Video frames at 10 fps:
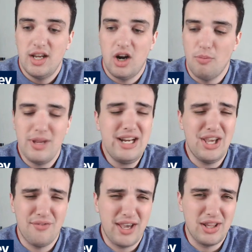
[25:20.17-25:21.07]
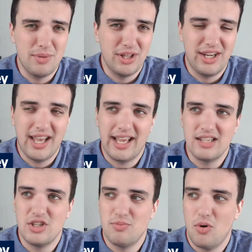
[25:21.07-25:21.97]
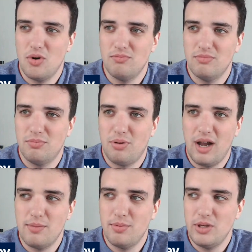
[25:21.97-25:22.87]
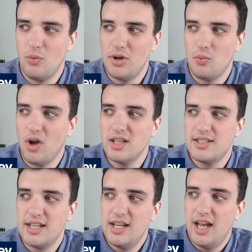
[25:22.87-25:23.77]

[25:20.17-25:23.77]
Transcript: or media availability, I guess is more probably what it was,